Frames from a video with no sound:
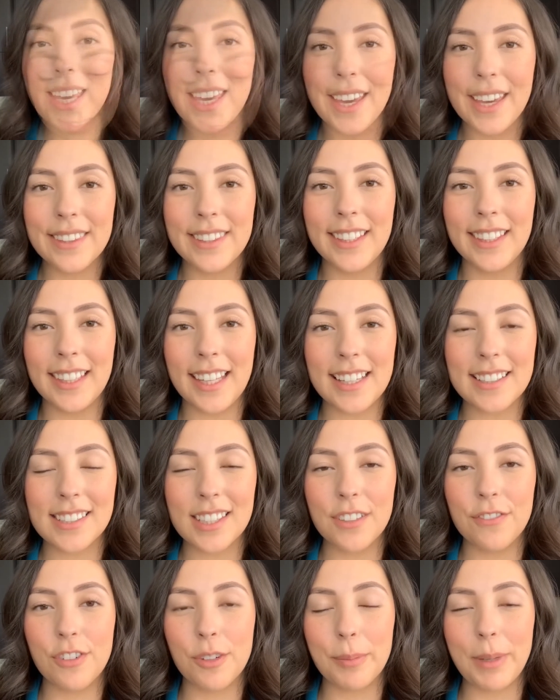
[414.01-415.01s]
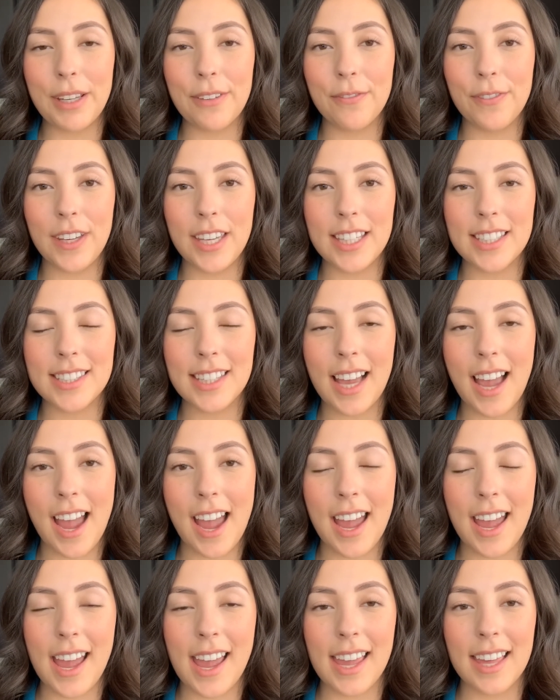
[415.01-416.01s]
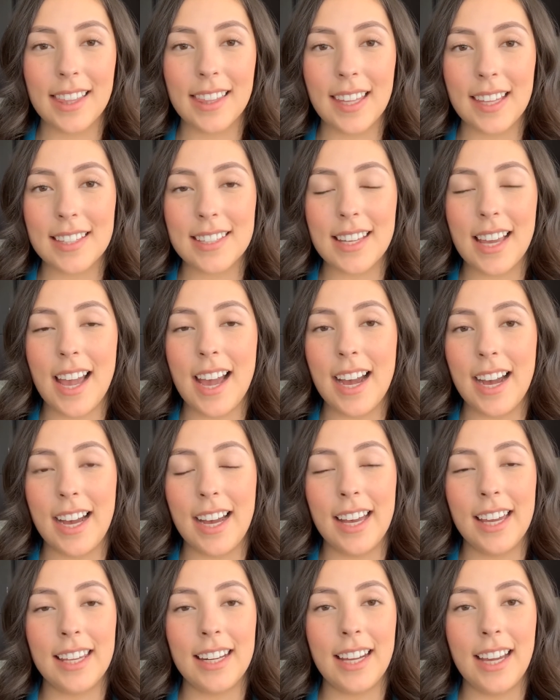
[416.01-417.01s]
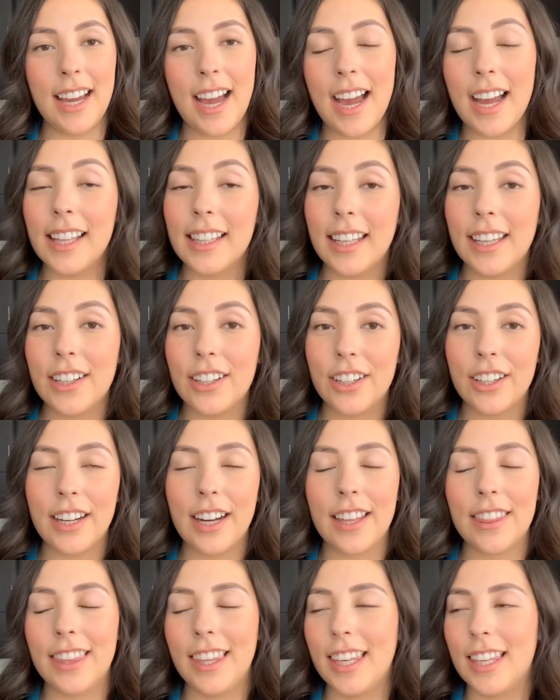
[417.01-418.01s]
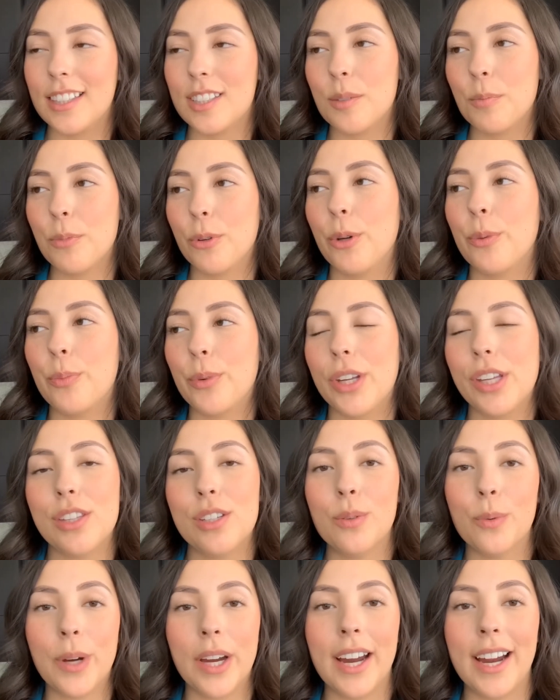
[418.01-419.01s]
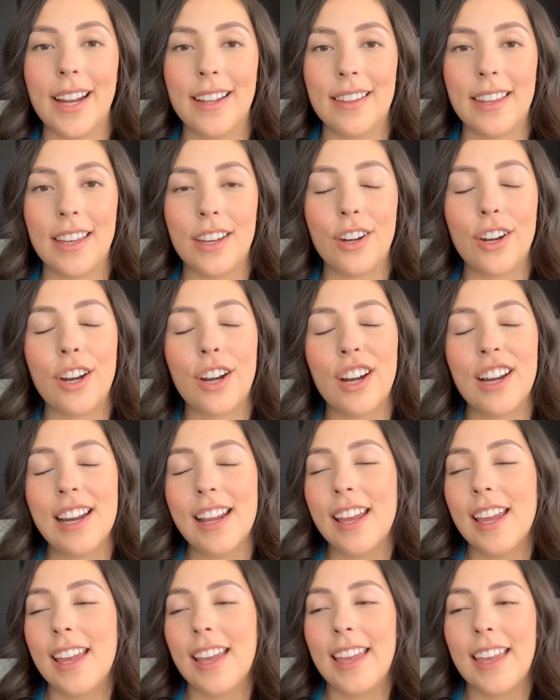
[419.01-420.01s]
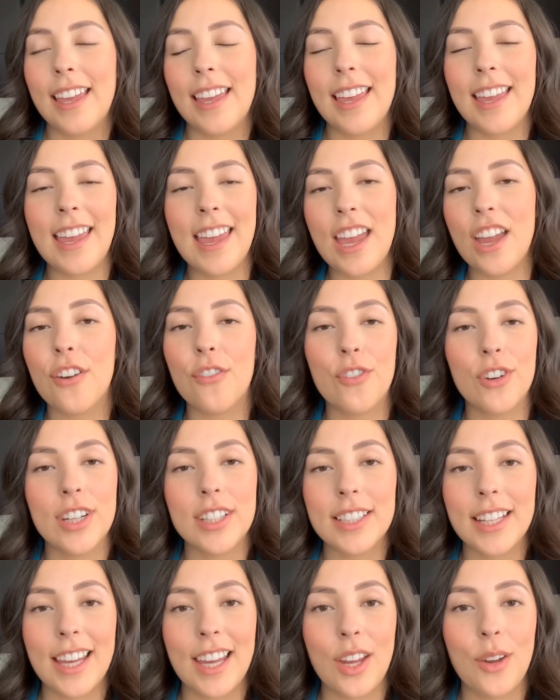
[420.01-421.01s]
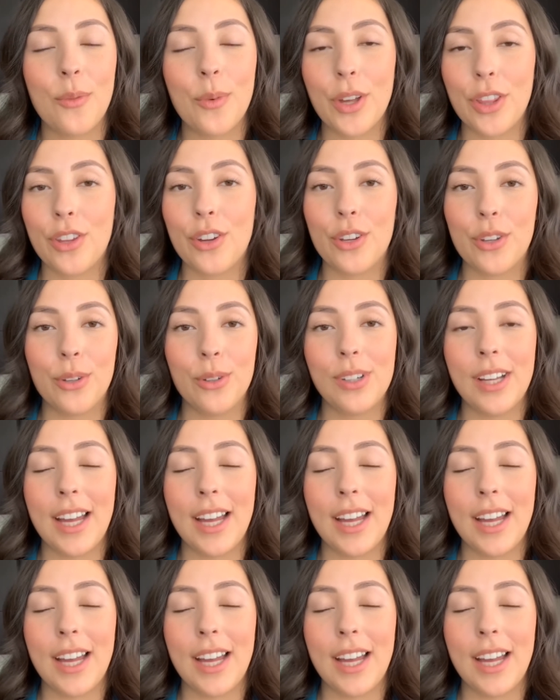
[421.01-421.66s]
And then lastly for my face, I like to add highlighter. I think it's appropriate to wear highlighter every day, whether you